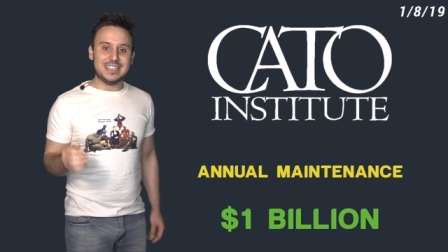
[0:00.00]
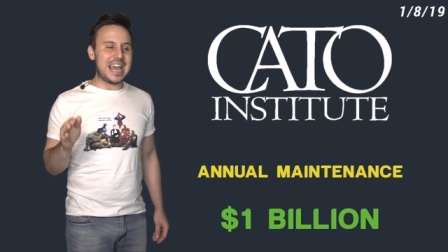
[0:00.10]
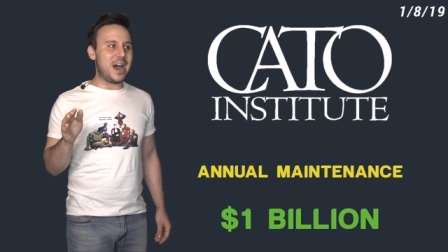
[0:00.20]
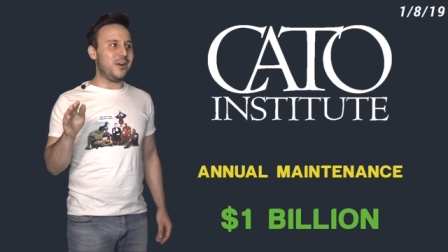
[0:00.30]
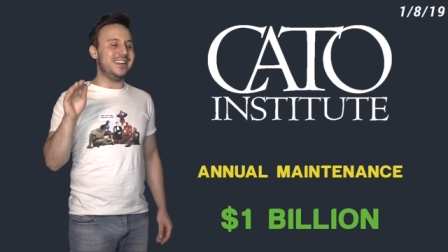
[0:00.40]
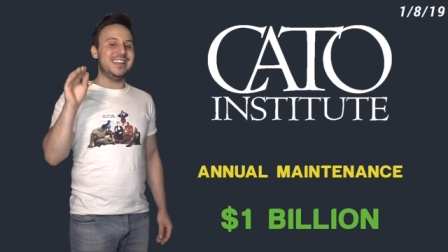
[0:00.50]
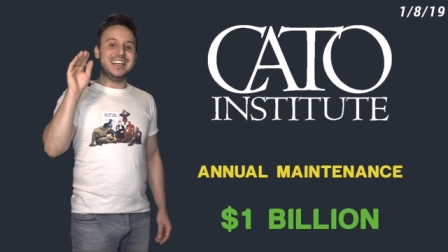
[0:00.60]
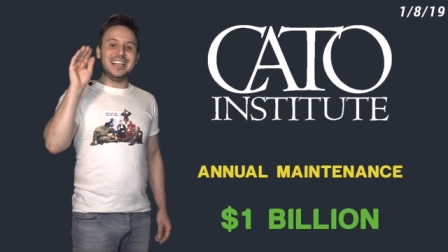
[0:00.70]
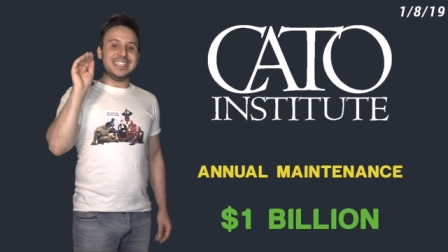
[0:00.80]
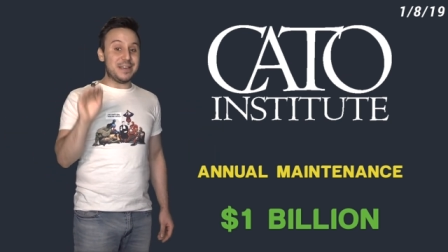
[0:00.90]
Now,
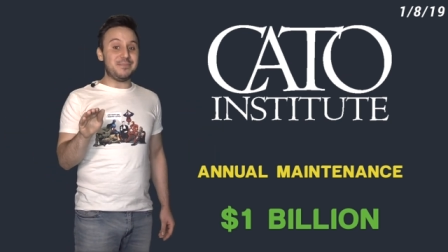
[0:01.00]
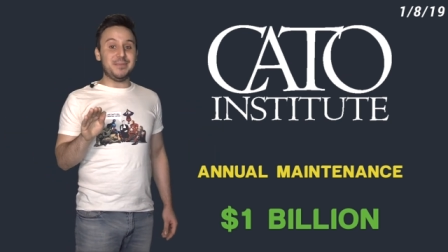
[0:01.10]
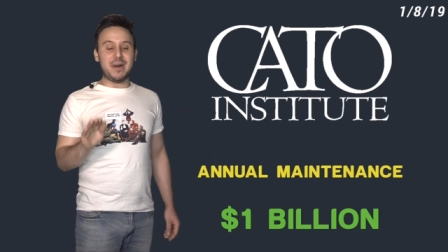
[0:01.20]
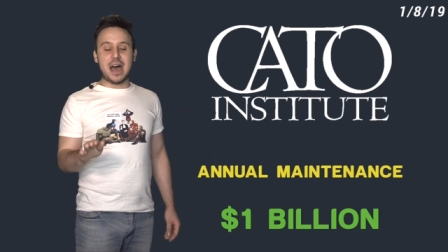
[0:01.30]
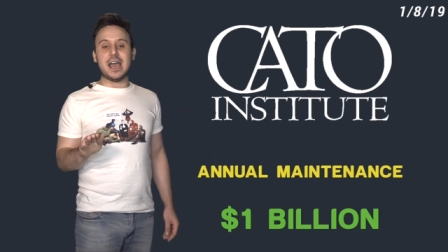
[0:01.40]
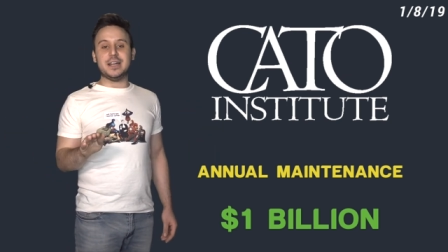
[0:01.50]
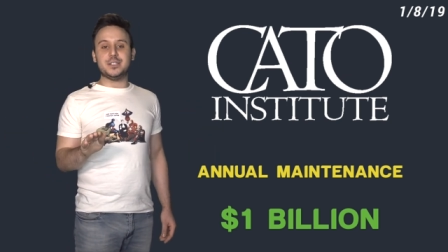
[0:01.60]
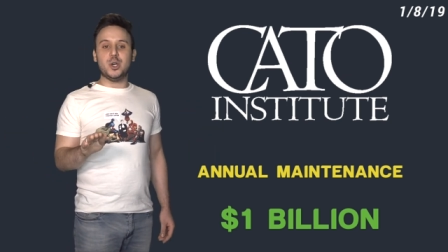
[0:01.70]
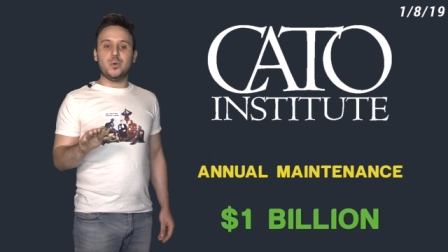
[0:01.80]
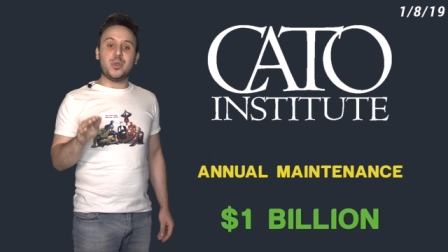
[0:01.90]
keep in
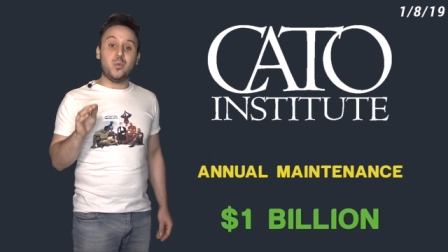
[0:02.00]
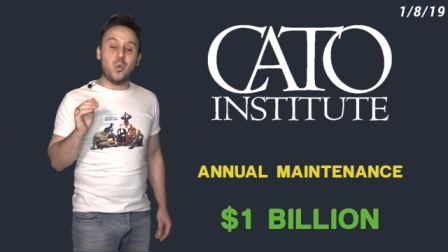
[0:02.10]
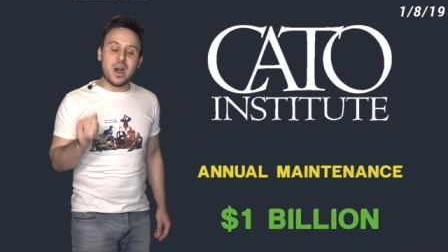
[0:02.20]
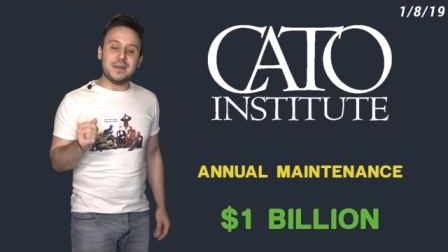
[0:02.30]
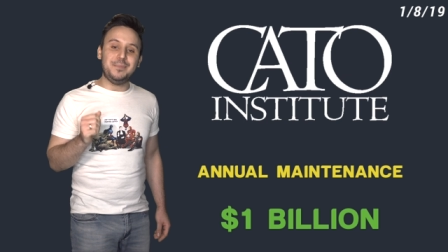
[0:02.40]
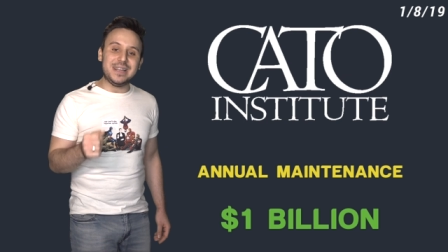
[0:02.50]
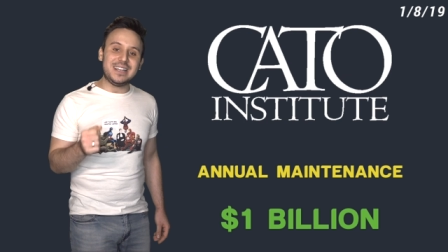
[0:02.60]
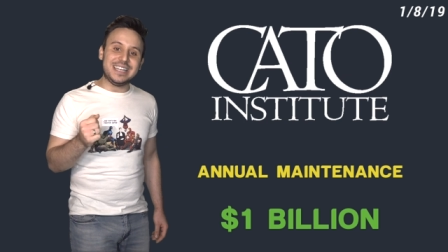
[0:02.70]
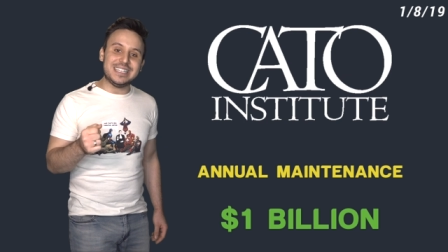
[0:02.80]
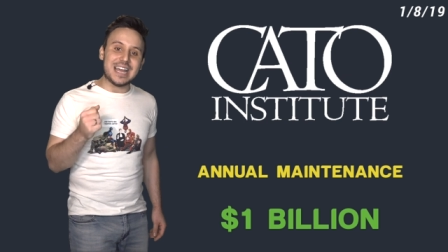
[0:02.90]
mind, with 1
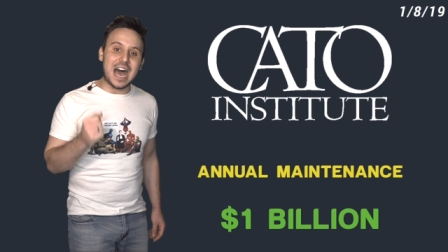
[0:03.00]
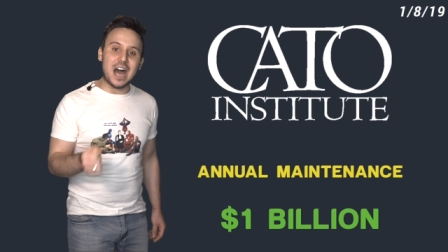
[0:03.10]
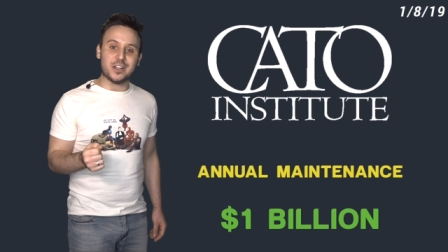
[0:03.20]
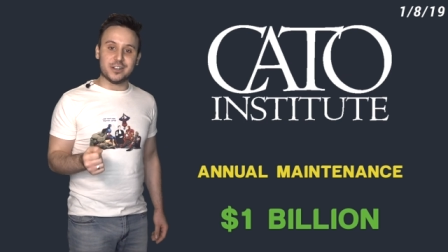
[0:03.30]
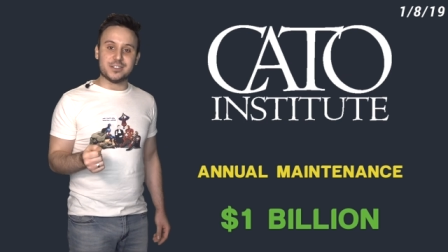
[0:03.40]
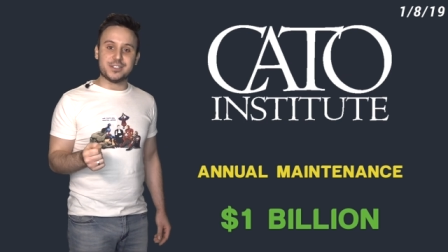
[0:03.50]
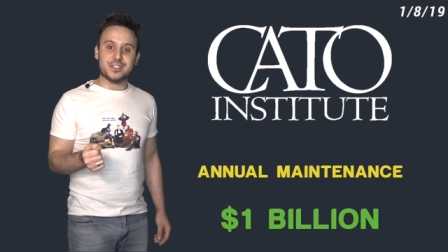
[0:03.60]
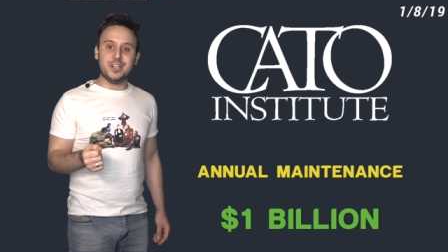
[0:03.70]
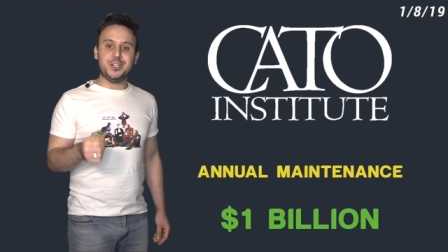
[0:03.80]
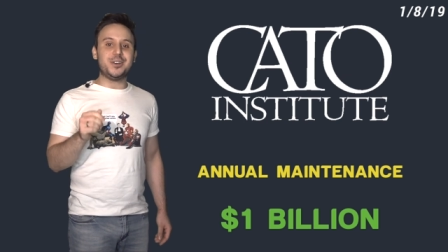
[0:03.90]
billion dollars,
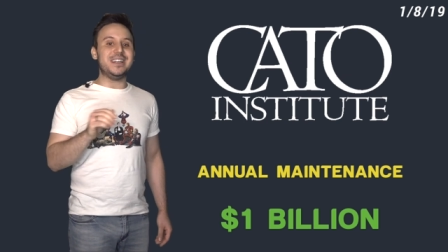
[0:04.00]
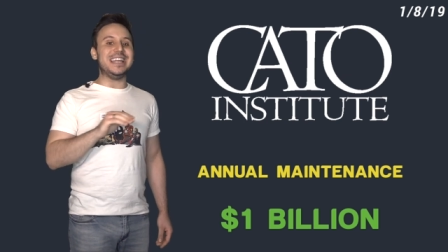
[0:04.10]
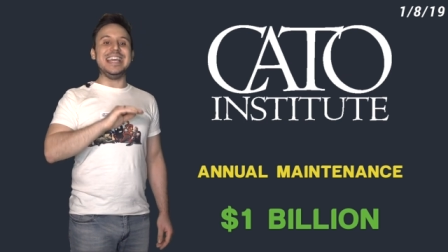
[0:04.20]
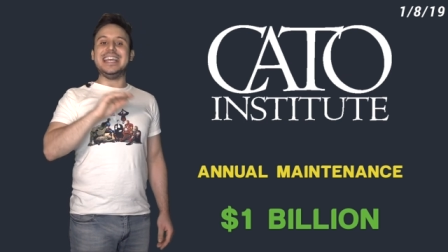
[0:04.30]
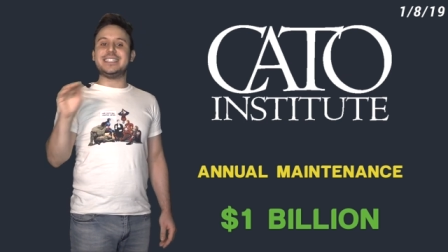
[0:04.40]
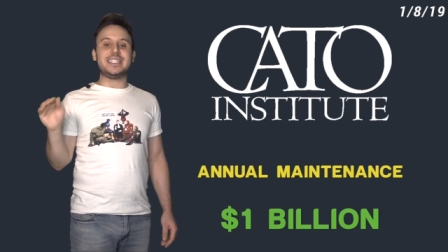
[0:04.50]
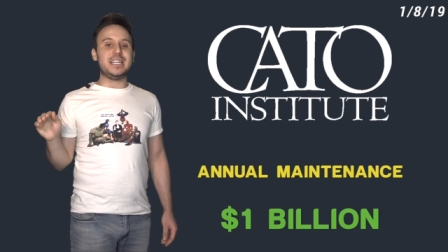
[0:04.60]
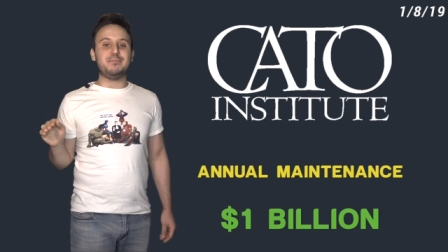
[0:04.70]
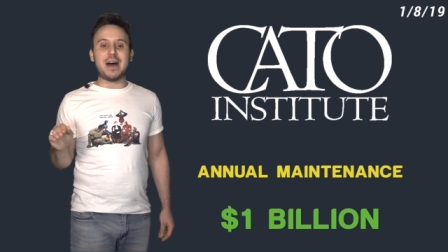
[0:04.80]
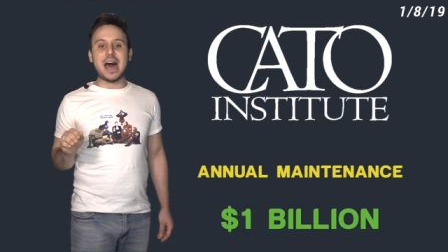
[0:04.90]
you could
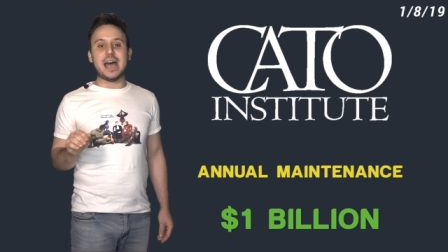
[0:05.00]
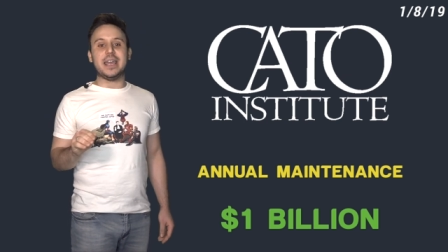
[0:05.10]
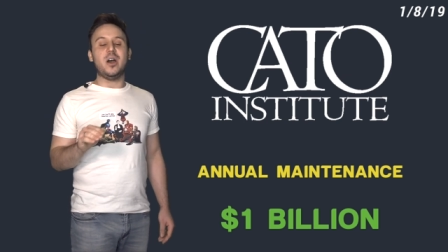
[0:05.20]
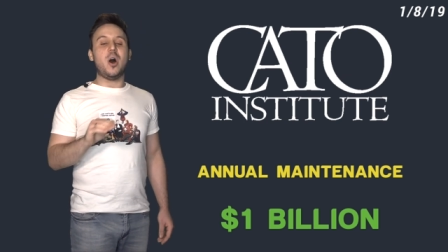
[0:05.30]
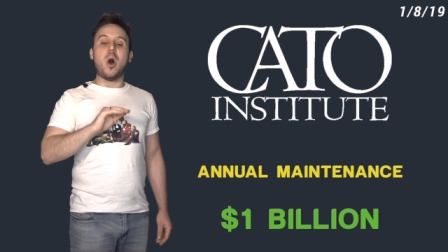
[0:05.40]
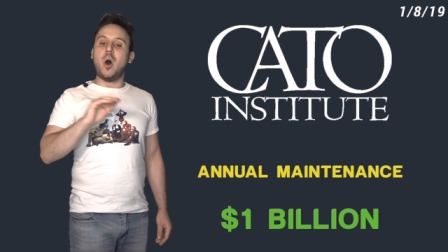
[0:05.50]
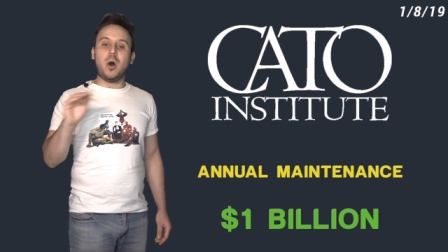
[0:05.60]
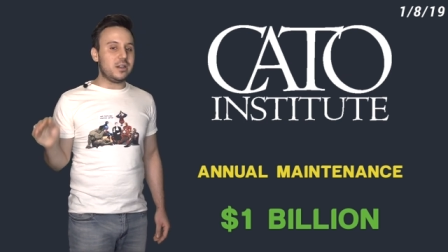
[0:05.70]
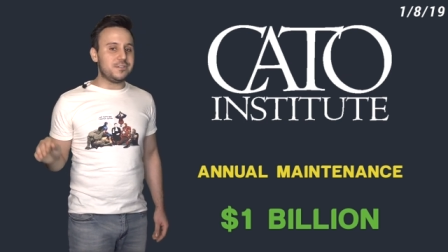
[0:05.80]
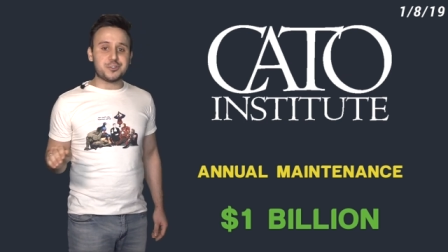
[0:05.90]
easily buy
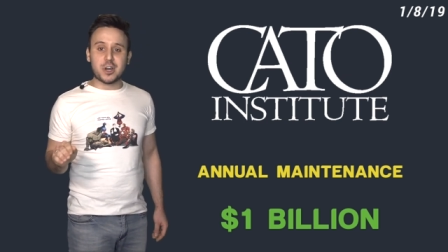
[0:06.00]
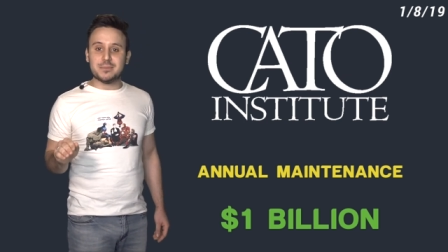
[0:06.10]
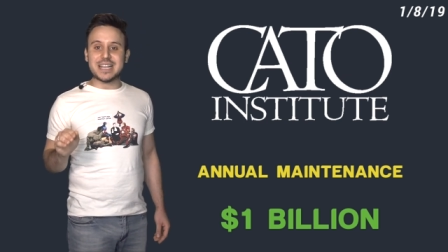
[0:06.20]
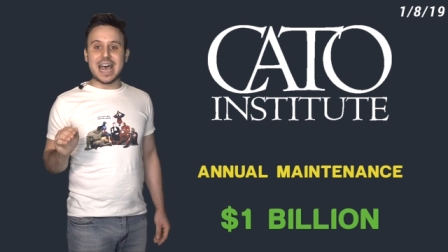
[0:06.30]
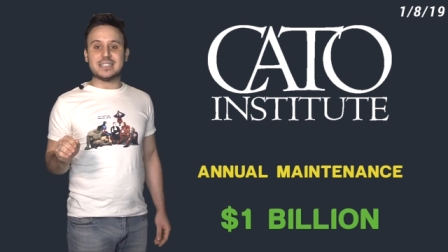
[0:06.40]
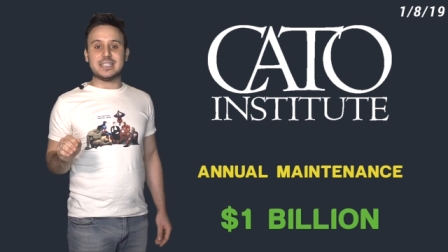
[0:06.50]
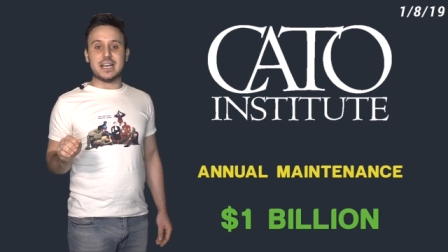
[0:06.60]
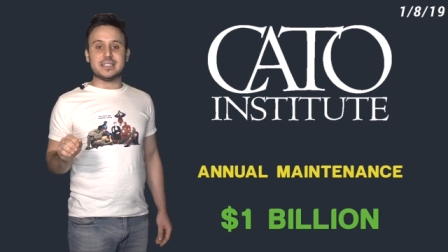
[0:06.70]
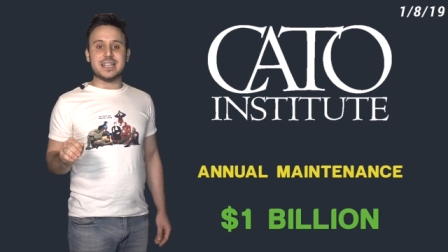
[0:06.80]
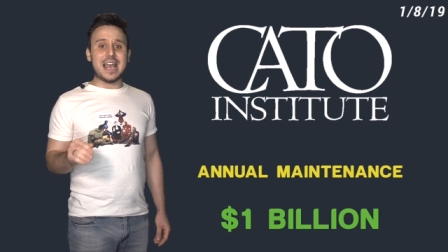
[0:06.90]
all of Trump's
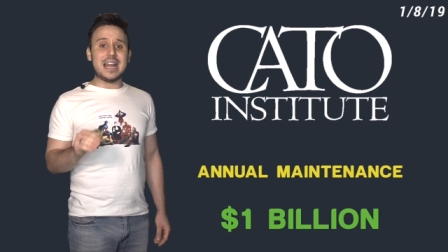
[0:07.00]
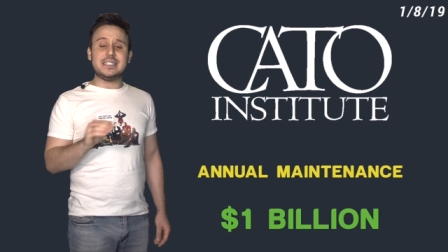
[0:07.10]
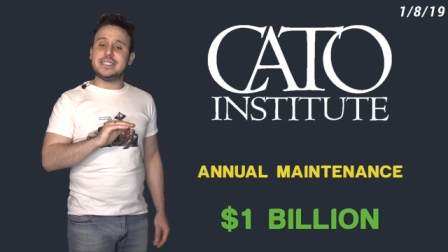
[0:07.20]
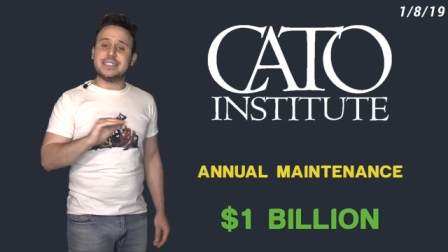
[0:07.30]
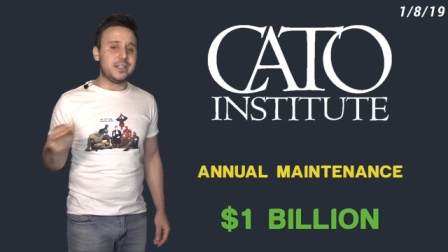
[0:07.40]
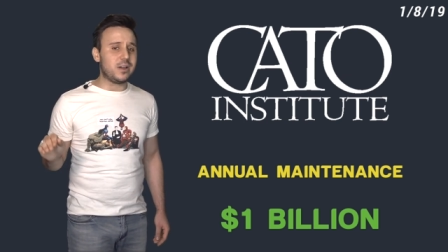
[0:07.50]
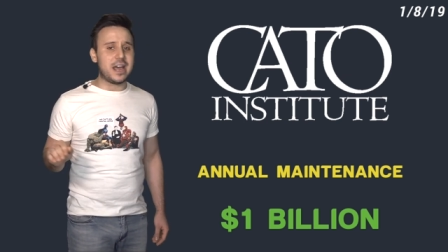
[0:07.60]
assets and still